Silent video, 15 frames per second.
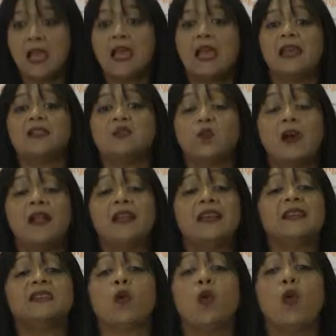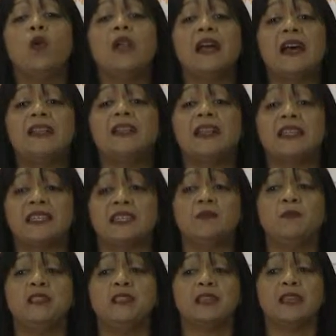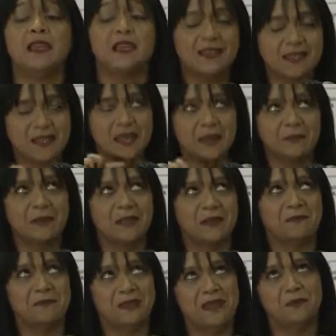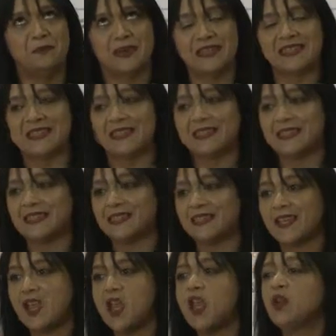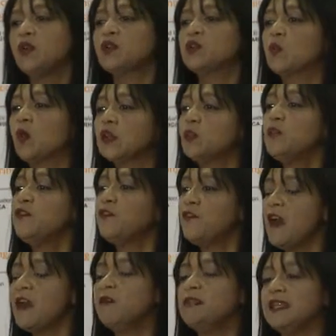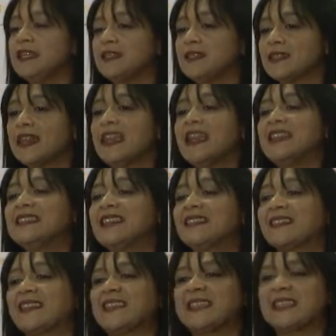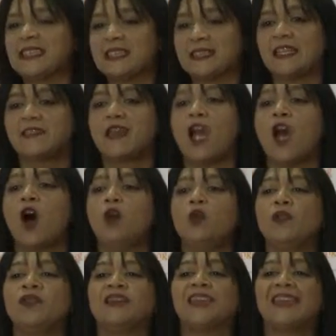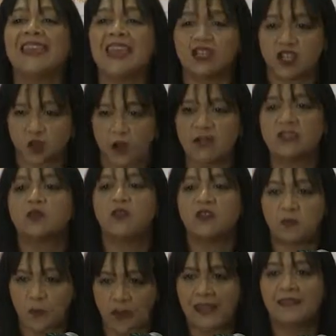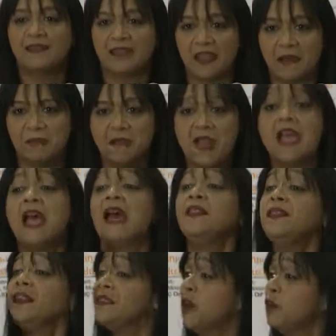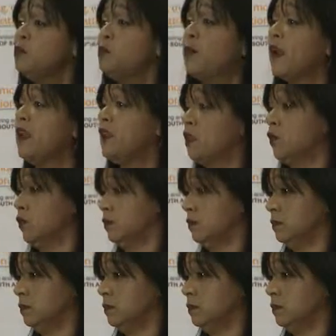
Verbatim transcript: as well as all other SMS, SMME businesses. Because what we found is, is that they sit and they hold the cash once we've paid them, and they don't pay you.